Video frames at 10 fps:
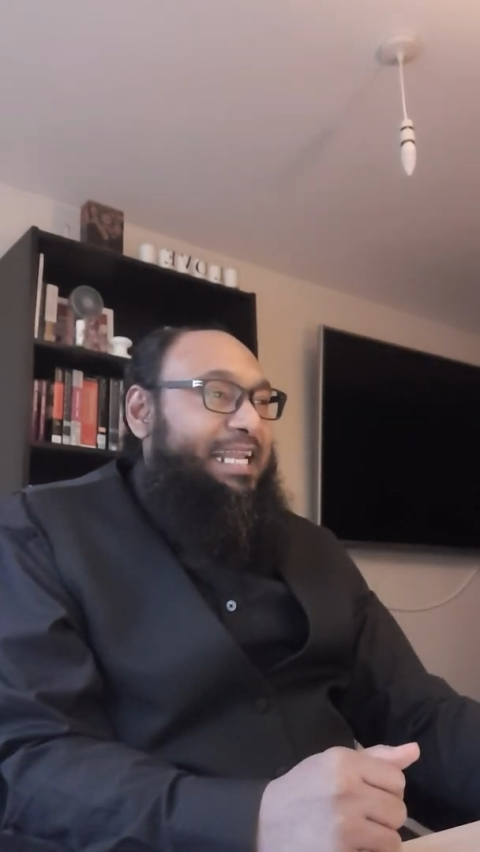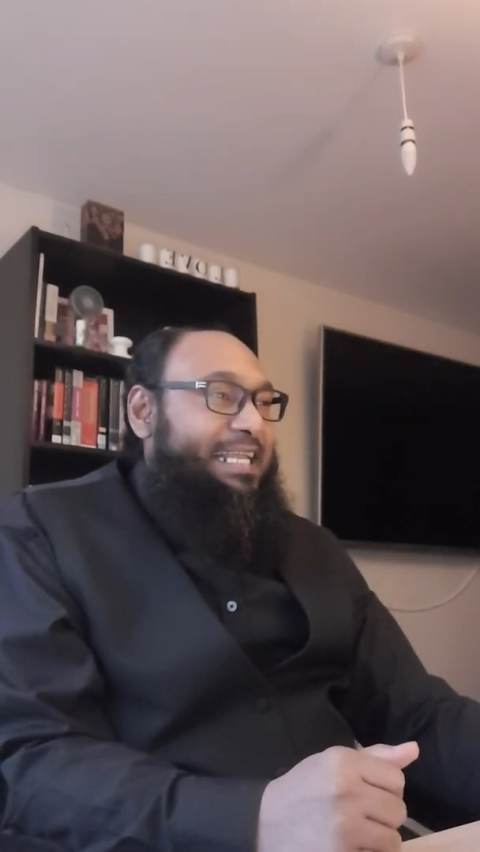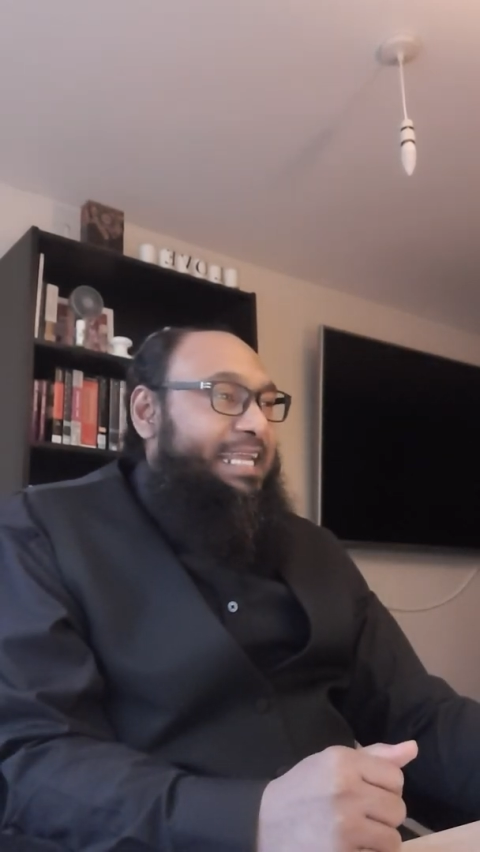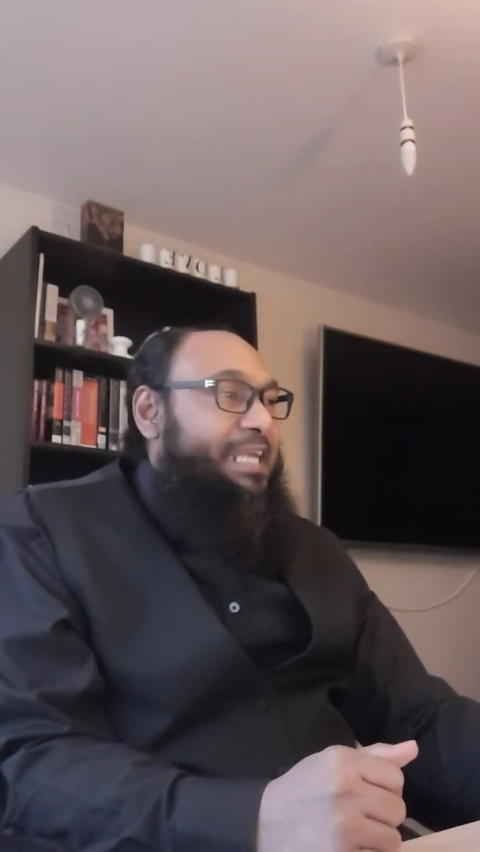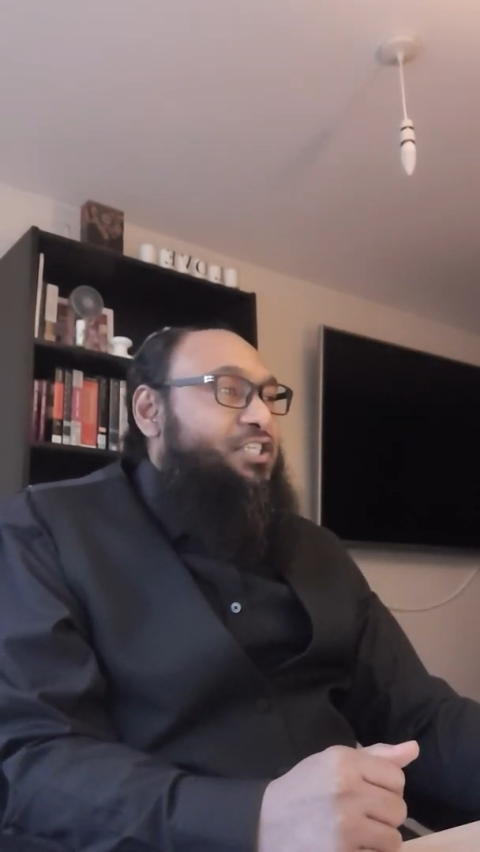
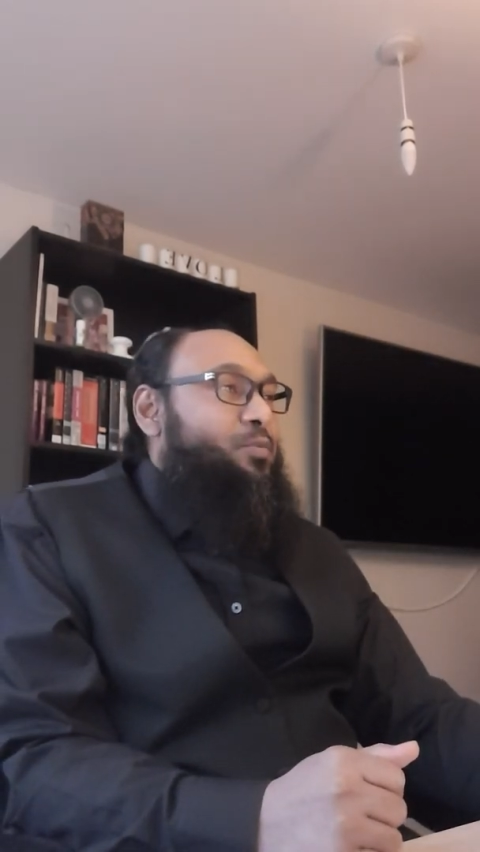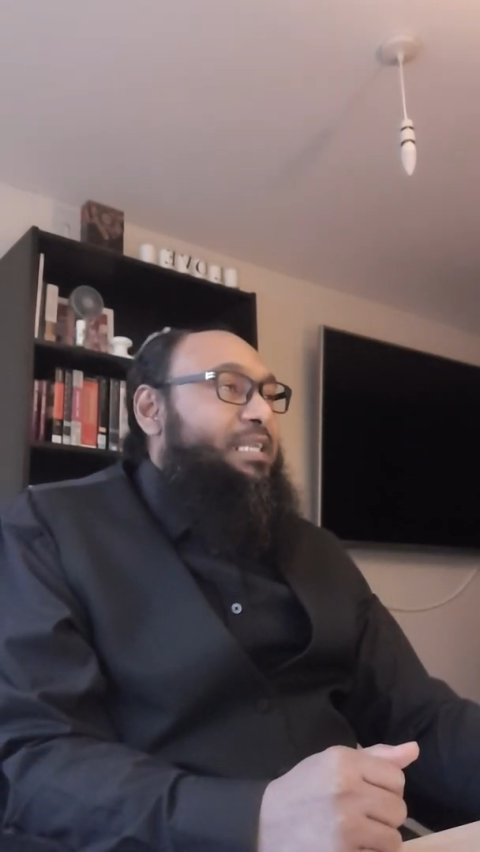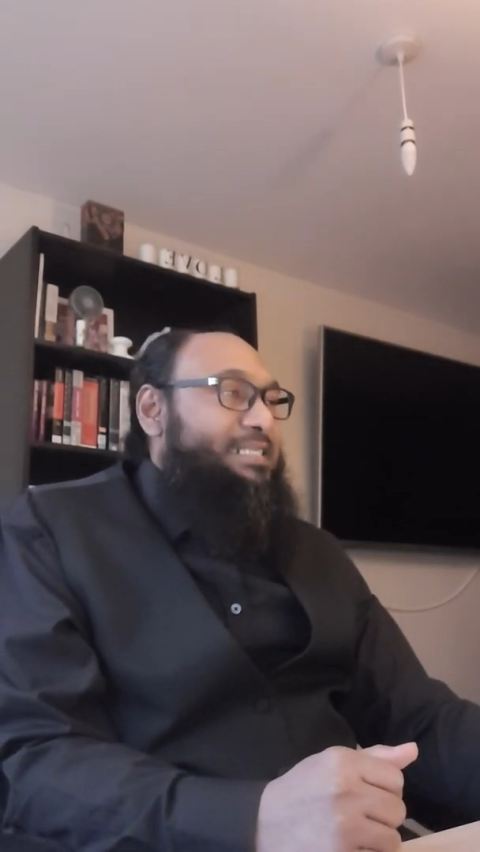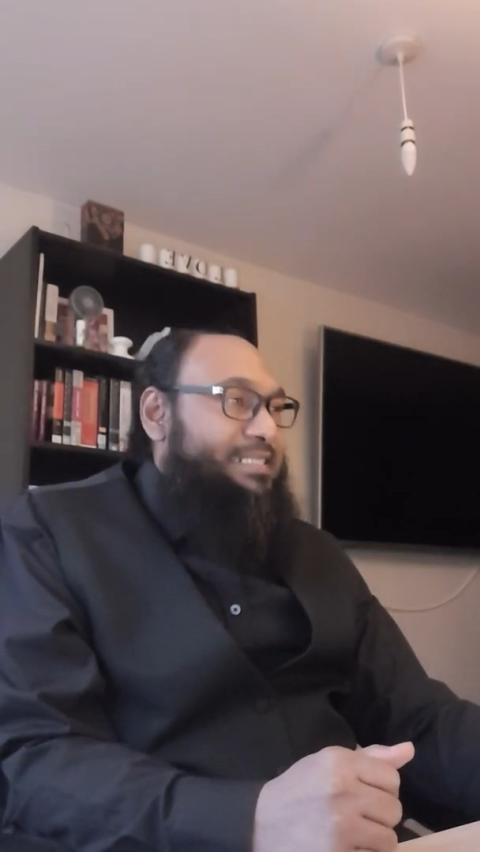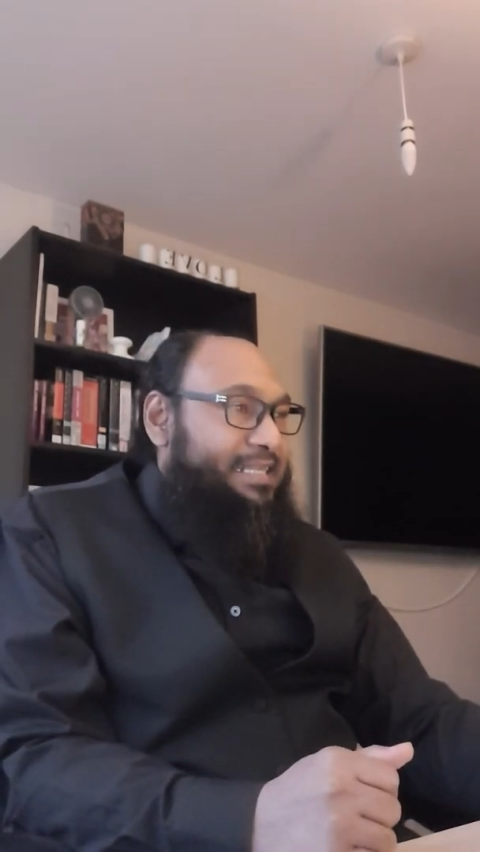engaging with
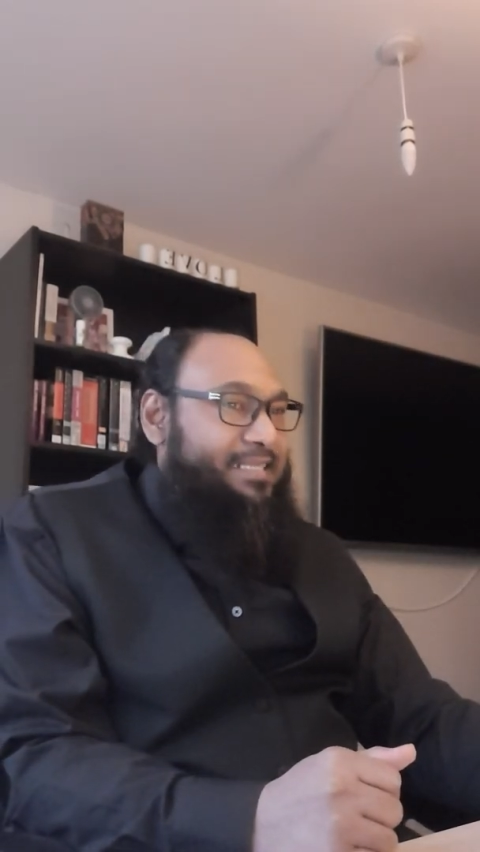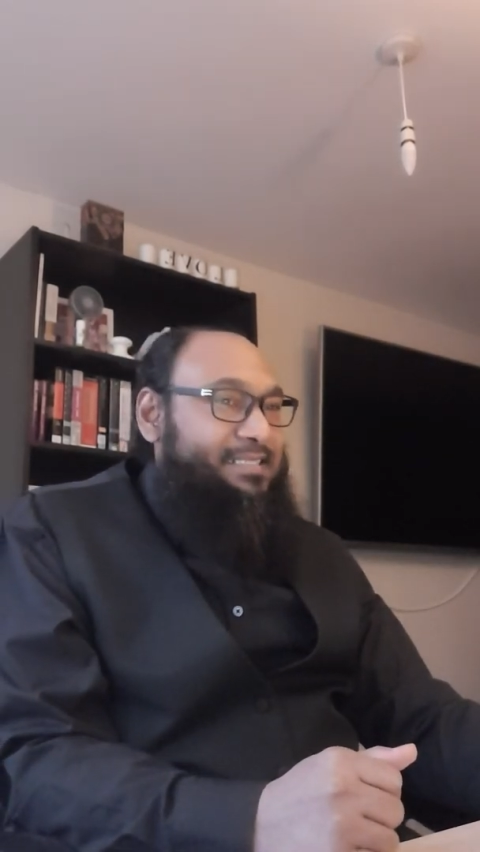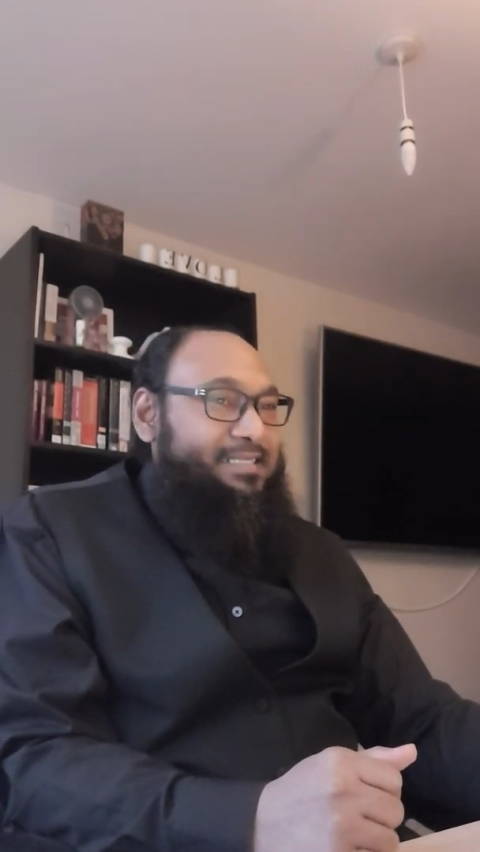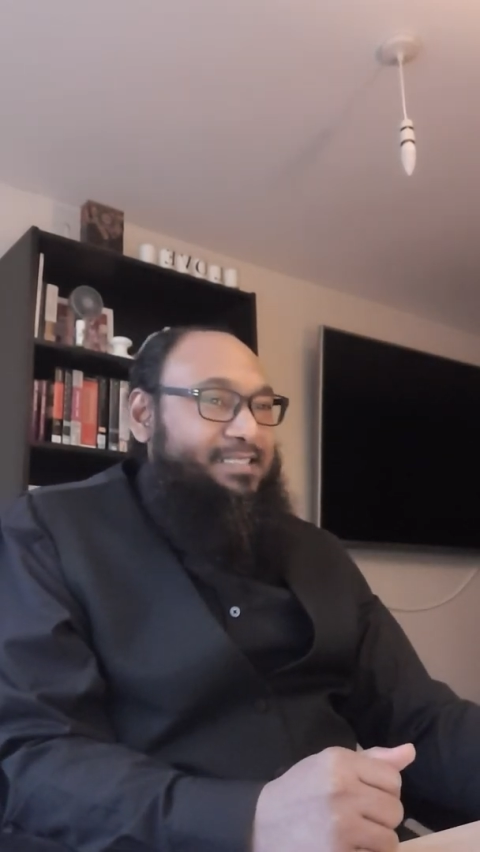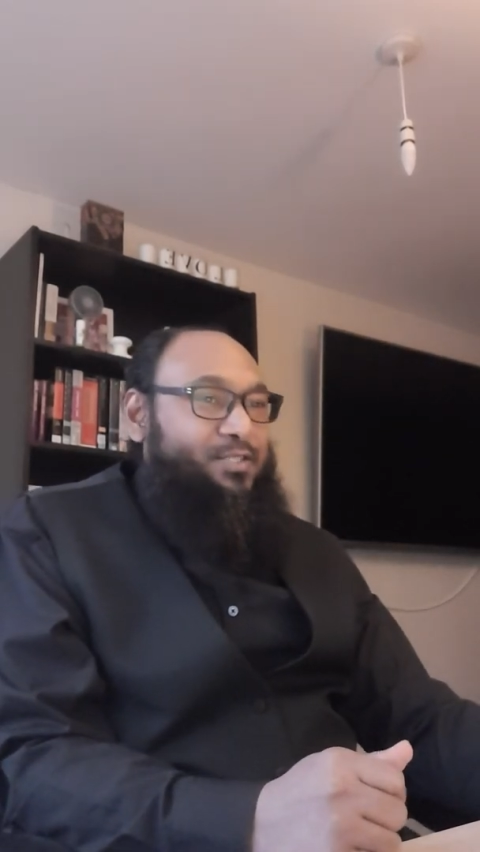the citizens.